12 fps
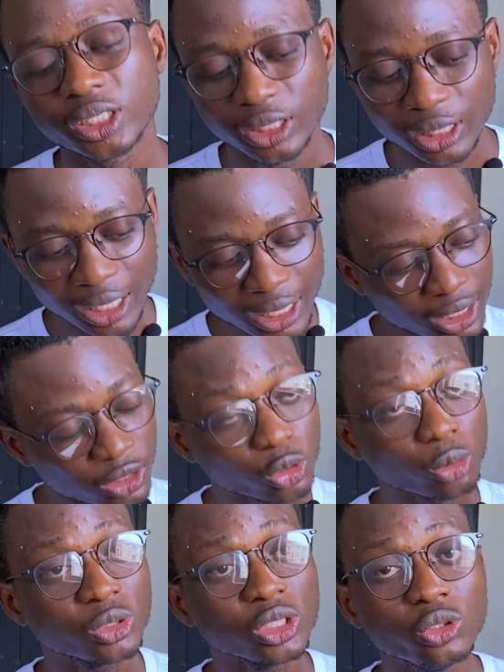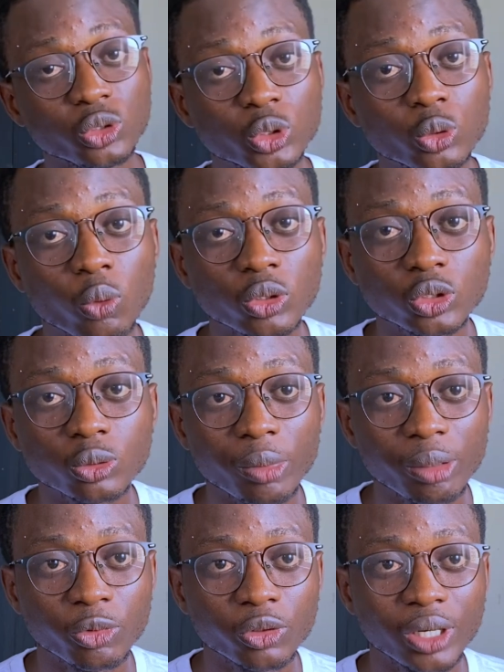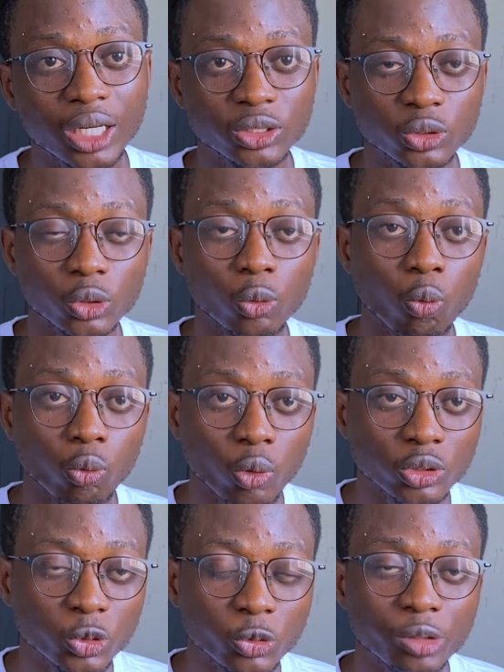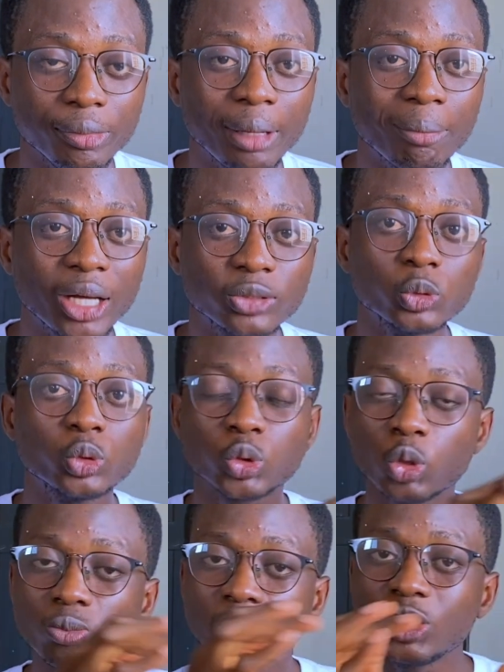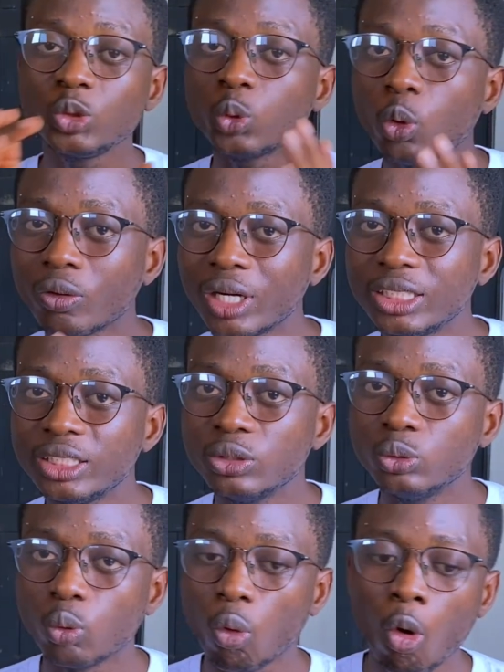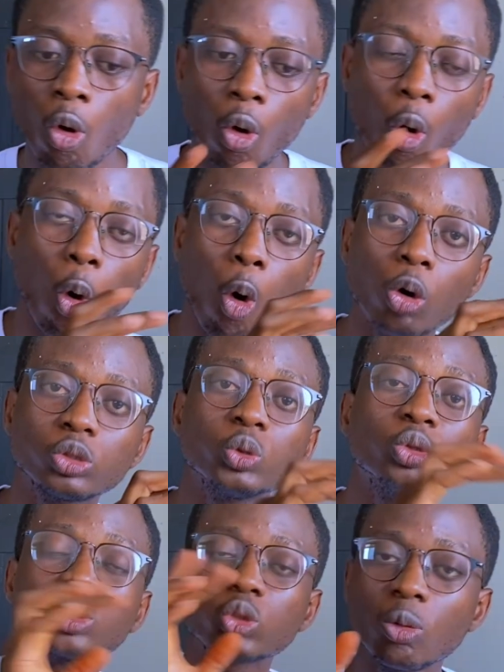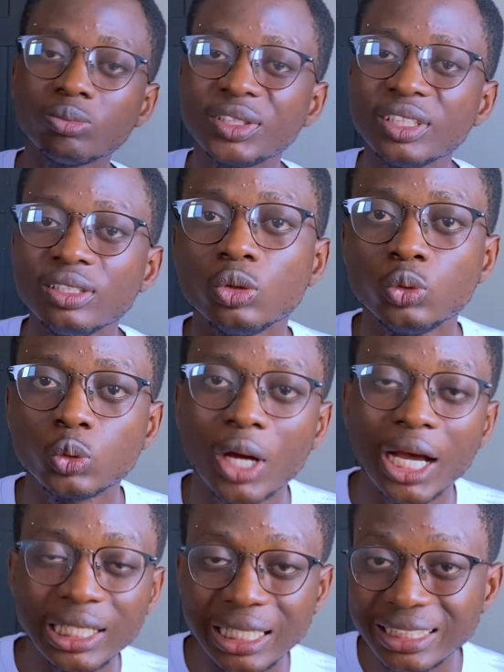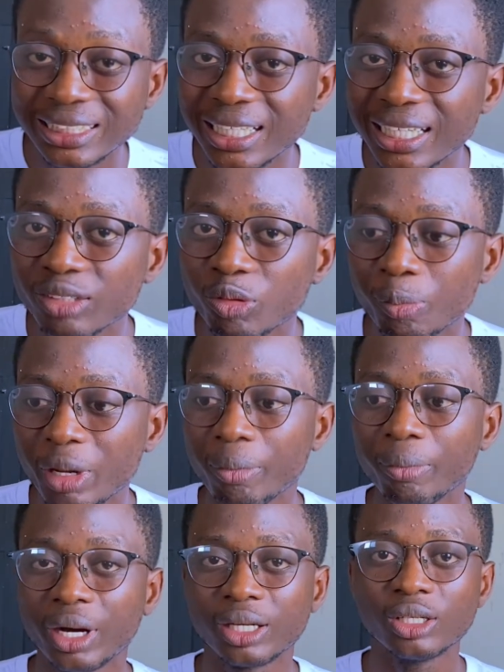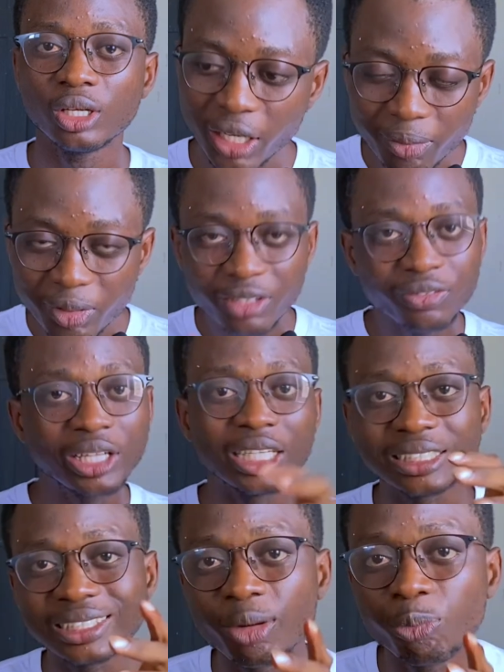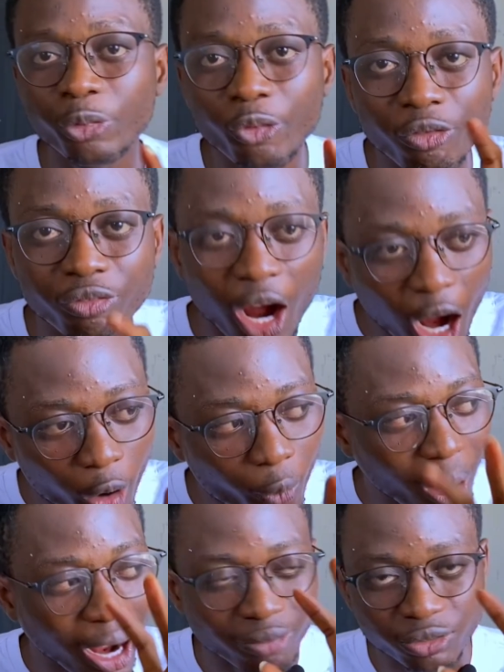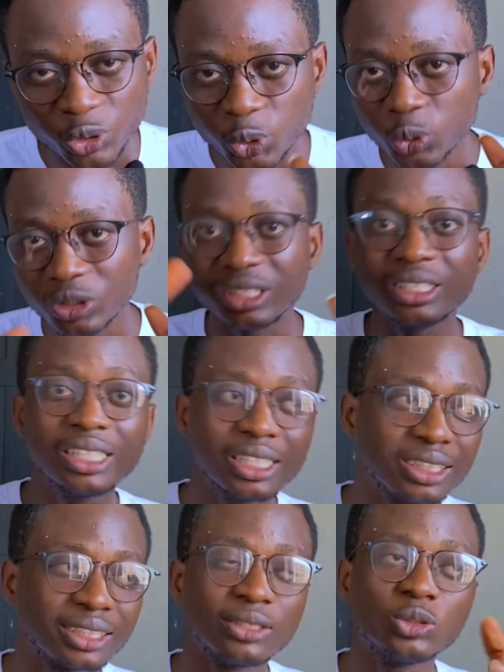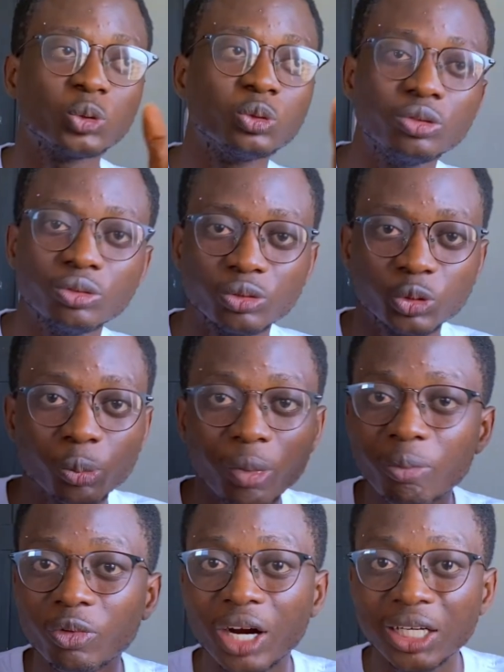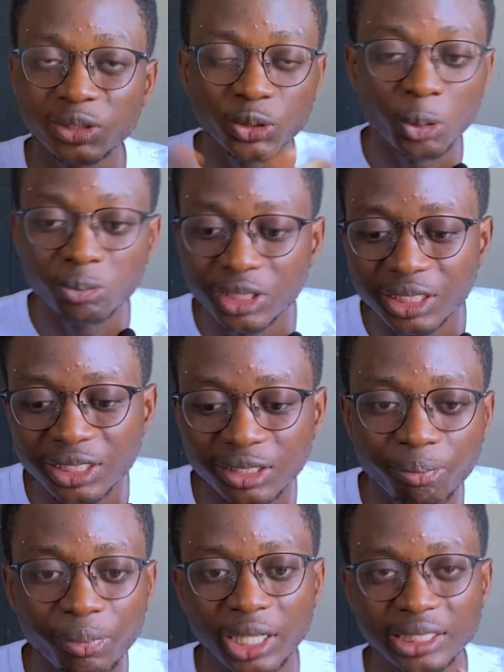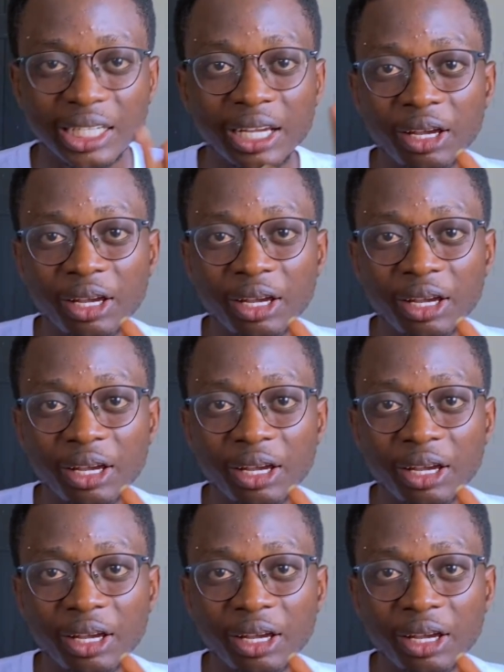is linking something new you want to memorize or want to remember to something you already know, or to something you can easily remember. Let me give you an example of how I've used this thing to memorize something in the past.